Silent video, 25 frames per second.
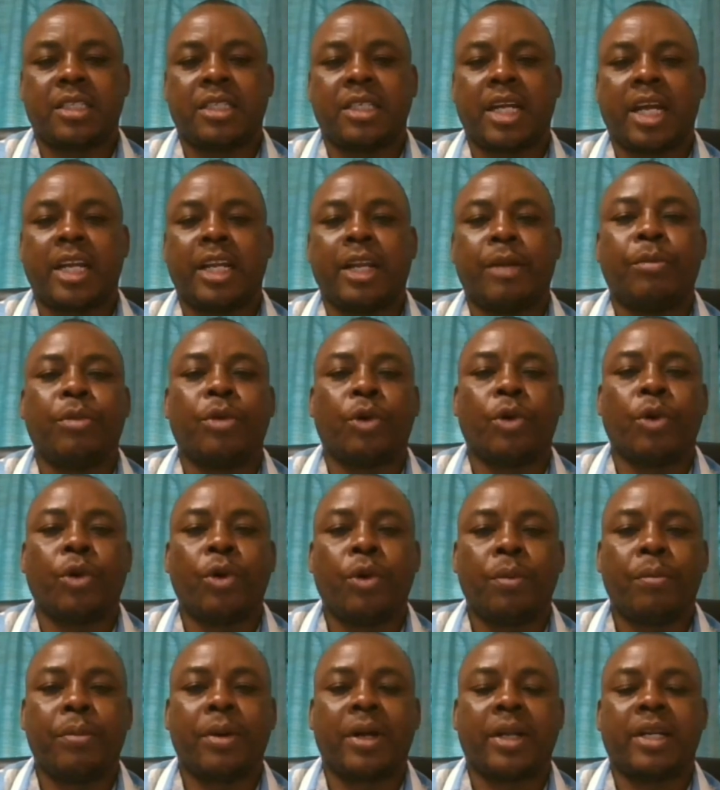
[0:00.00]
done a
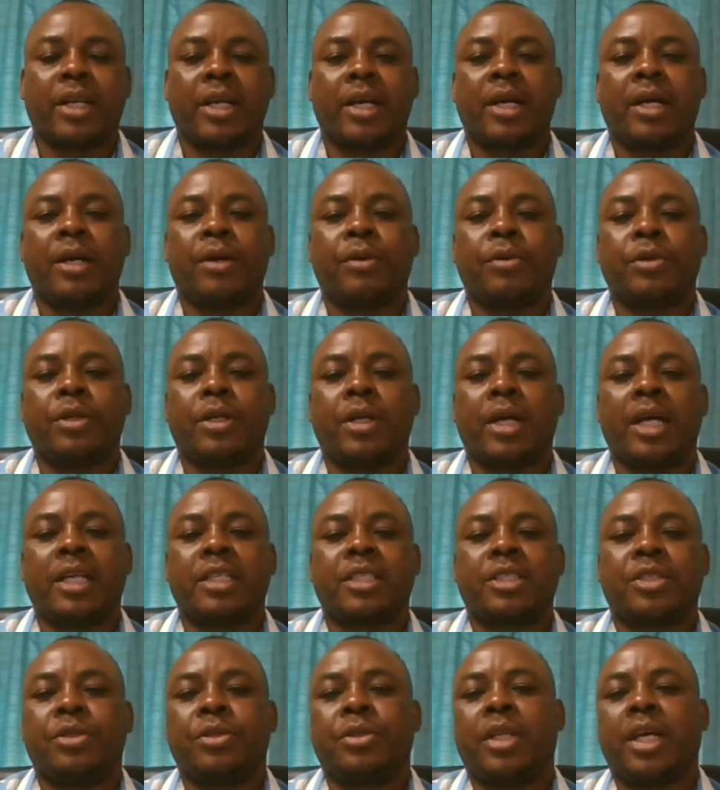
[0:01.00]
blow, but I would
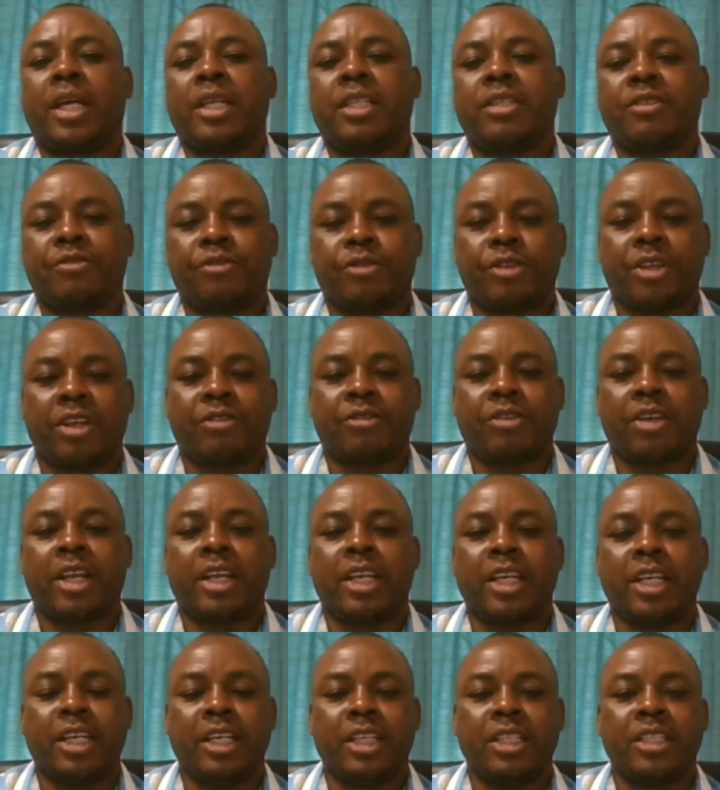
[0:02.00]
ask you that if you have
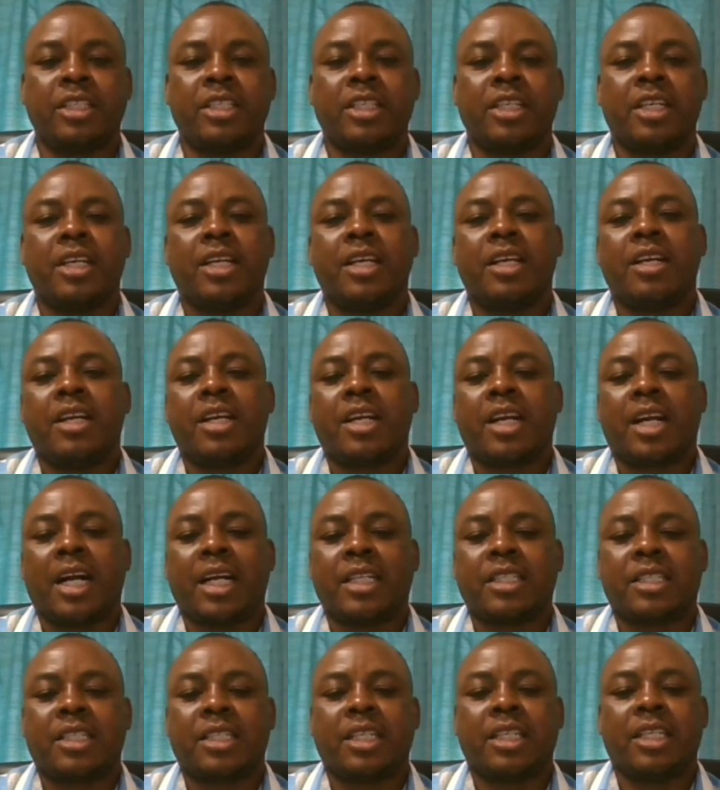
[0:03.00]
any needs,
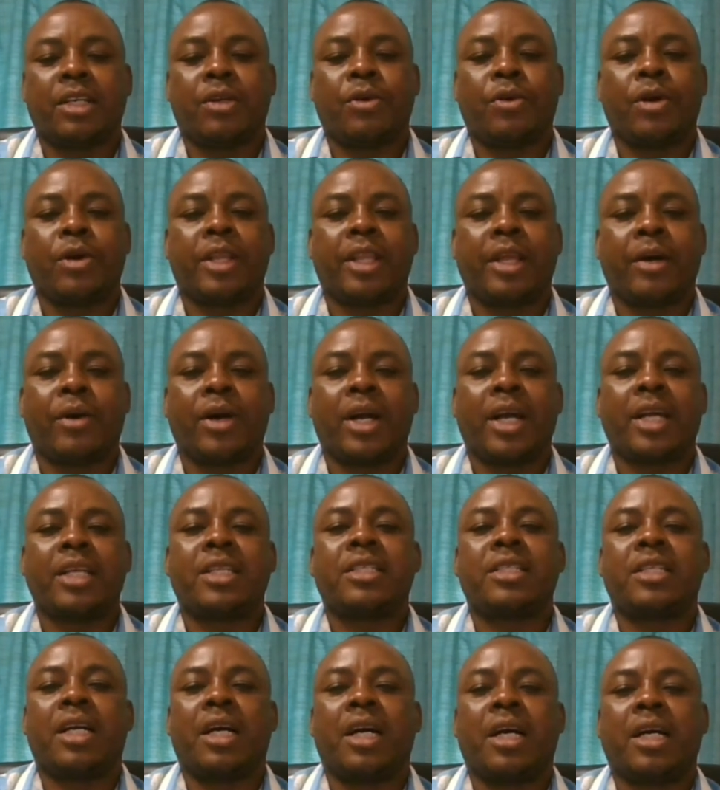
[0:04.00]
counseling or
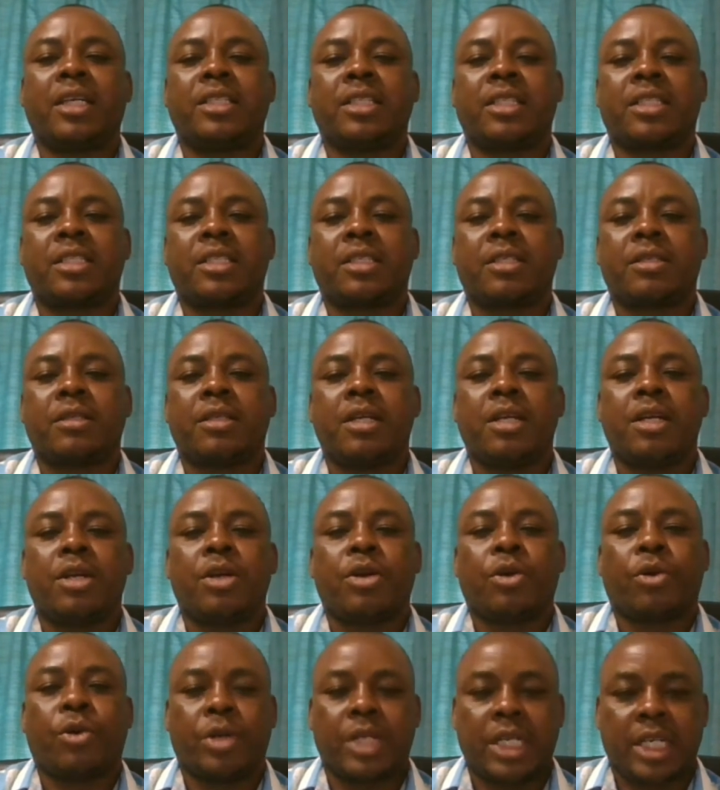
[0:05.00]
otherwise, just
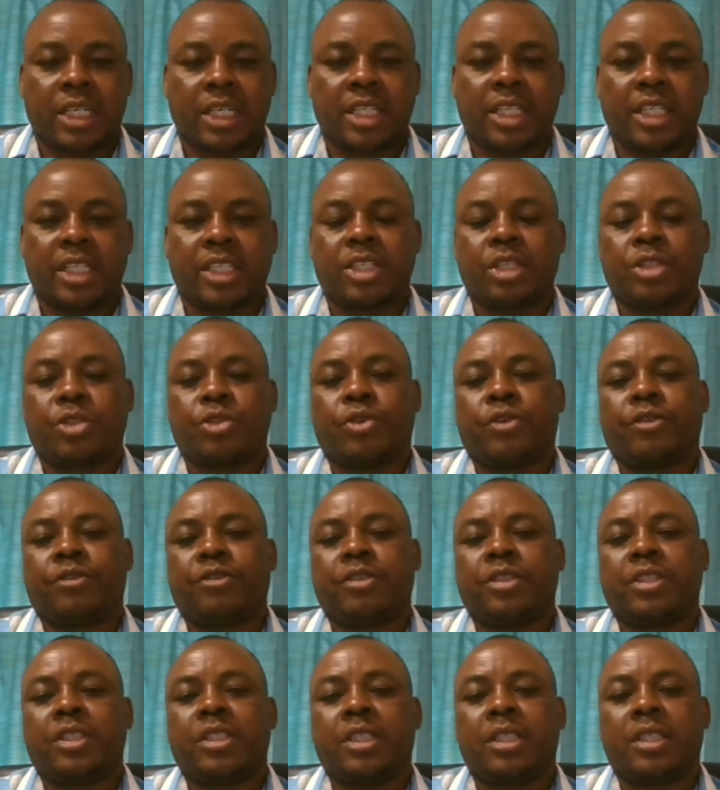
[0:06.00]
contact the church
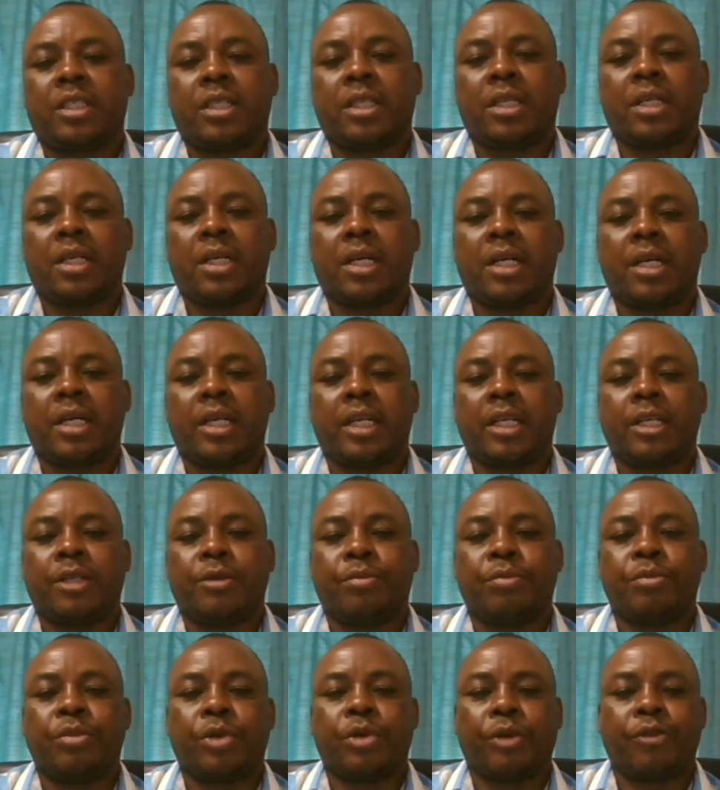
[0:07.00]
office and
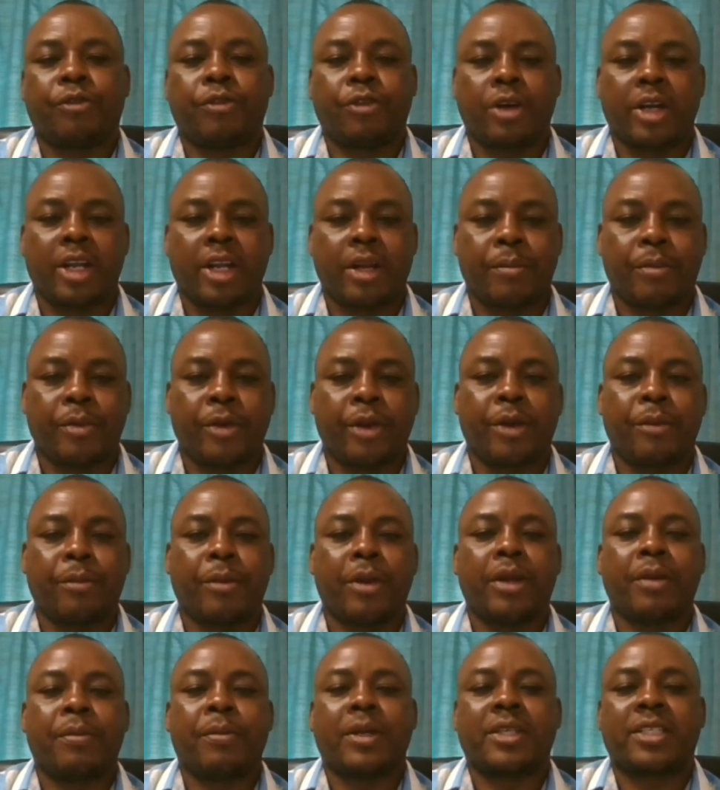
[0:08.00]
book for an
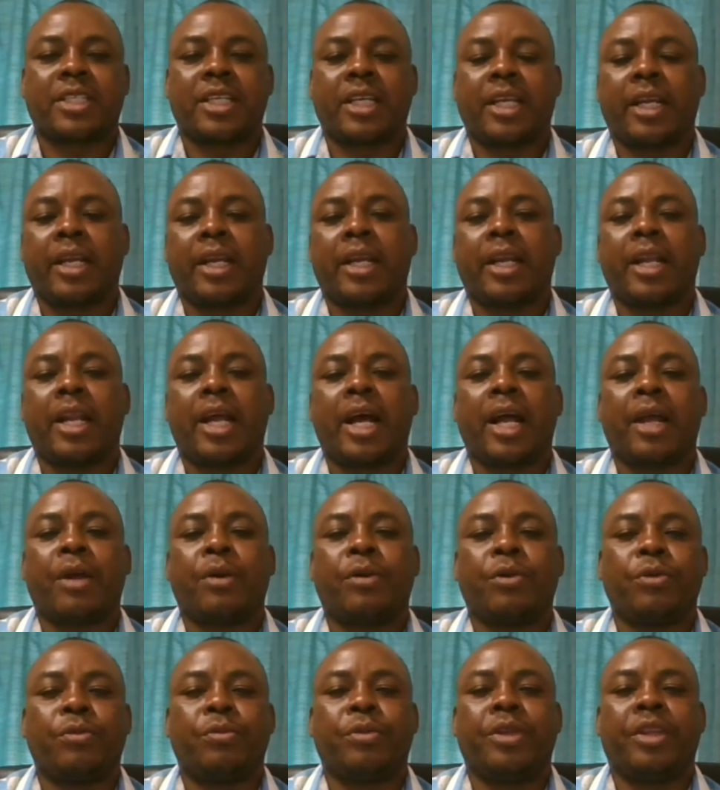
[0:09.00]
appointment. Pastor Gary and I
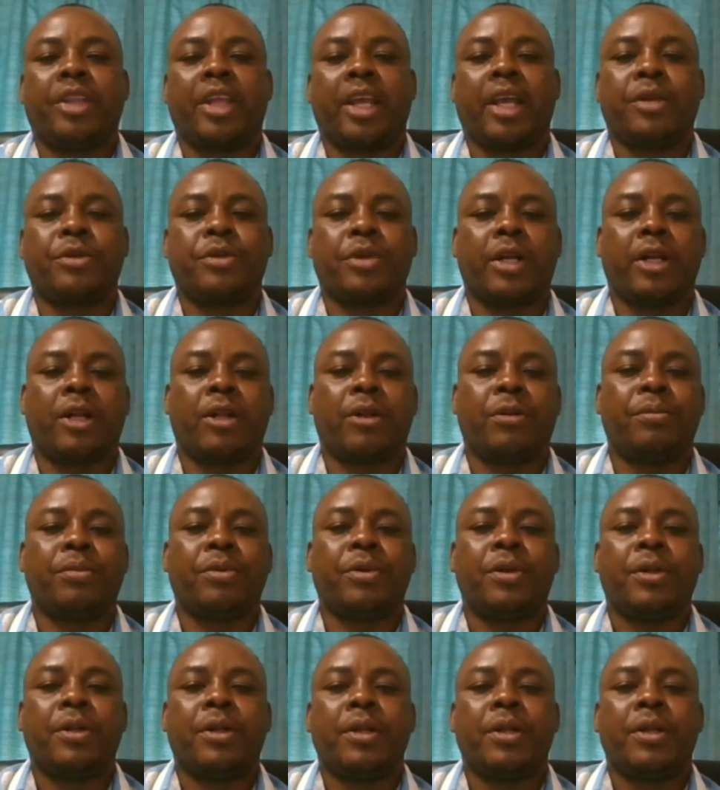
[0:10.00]
will be there to help.